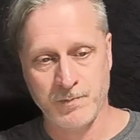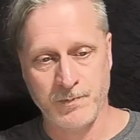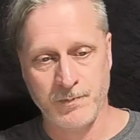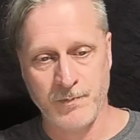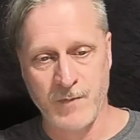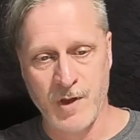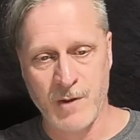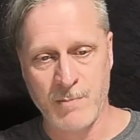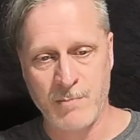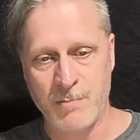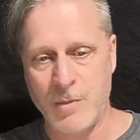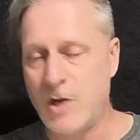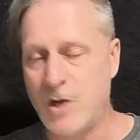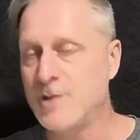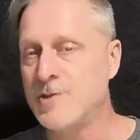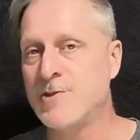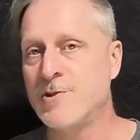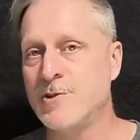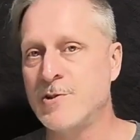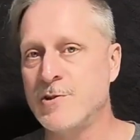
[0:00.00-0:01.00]

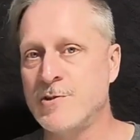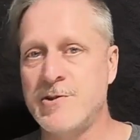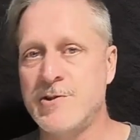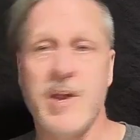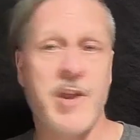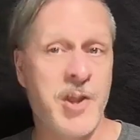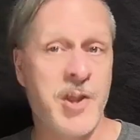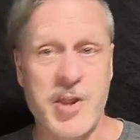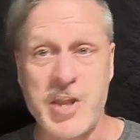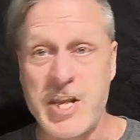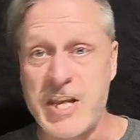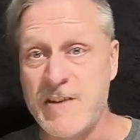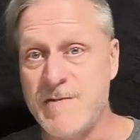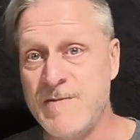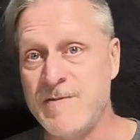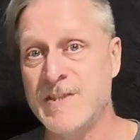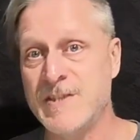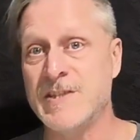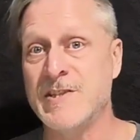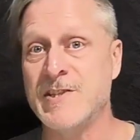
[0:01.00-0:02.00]
monsters,
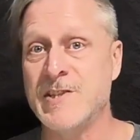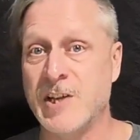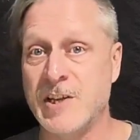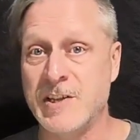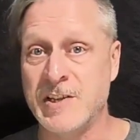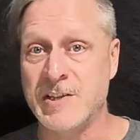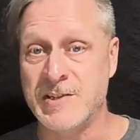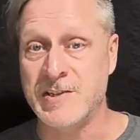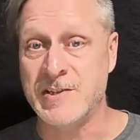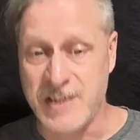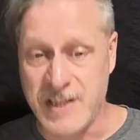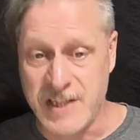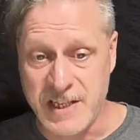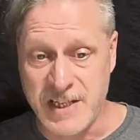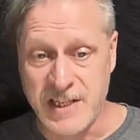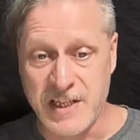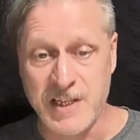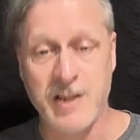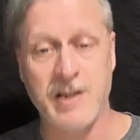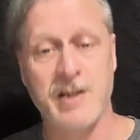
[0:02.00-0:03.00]
thieves inside the
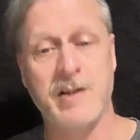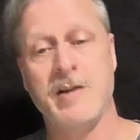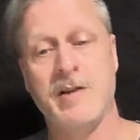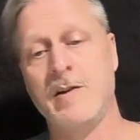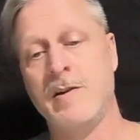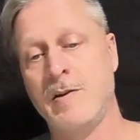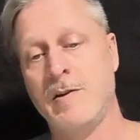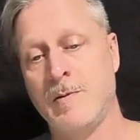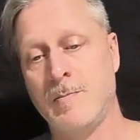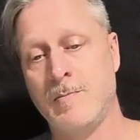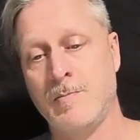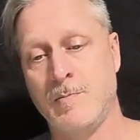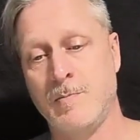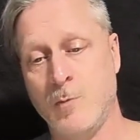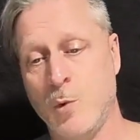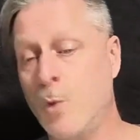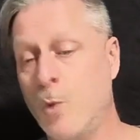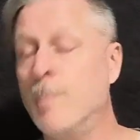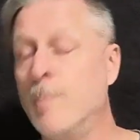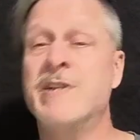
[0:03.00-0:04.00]
city,
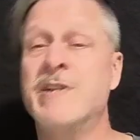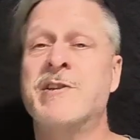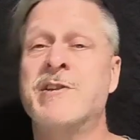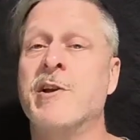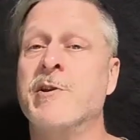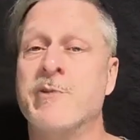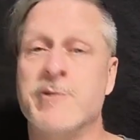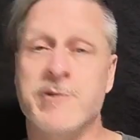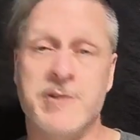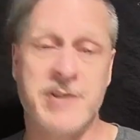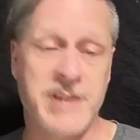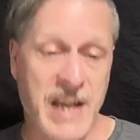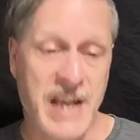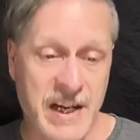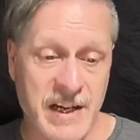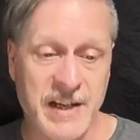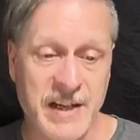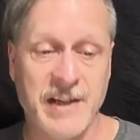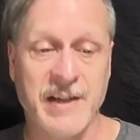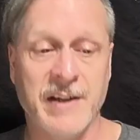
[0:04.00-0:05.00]
or
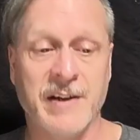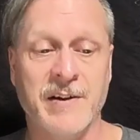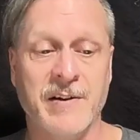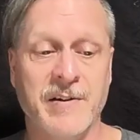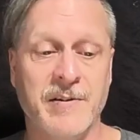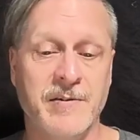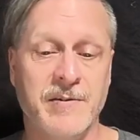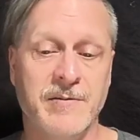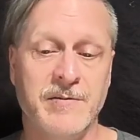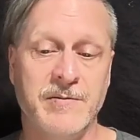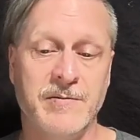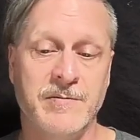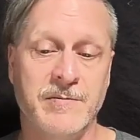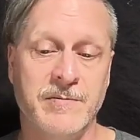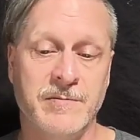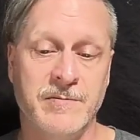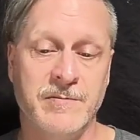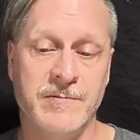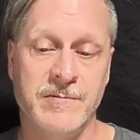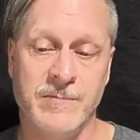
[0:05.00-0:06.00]
misunderstanding
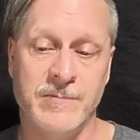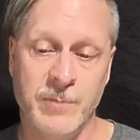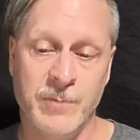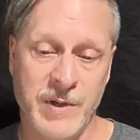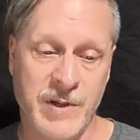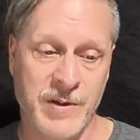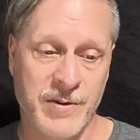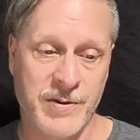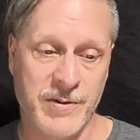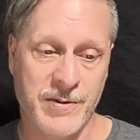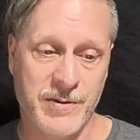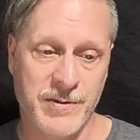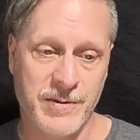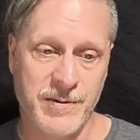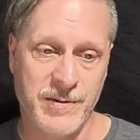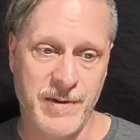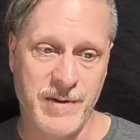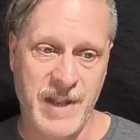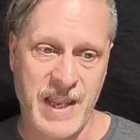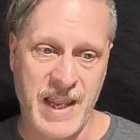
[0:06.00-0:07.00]
with
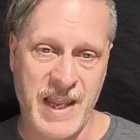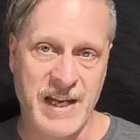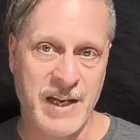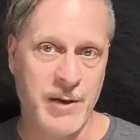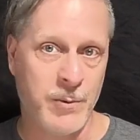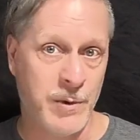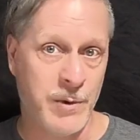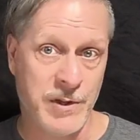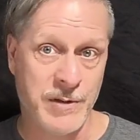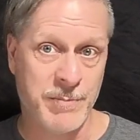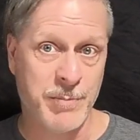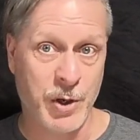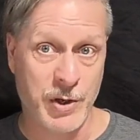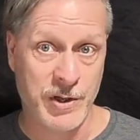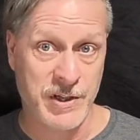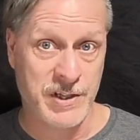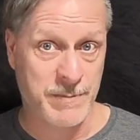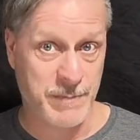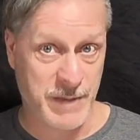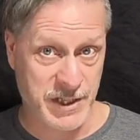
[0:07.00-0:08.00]
anyone the party
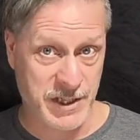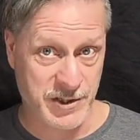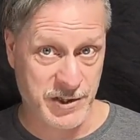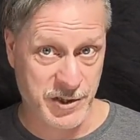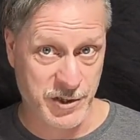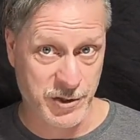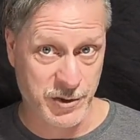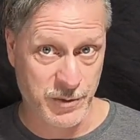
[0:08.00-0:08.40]
speaks to.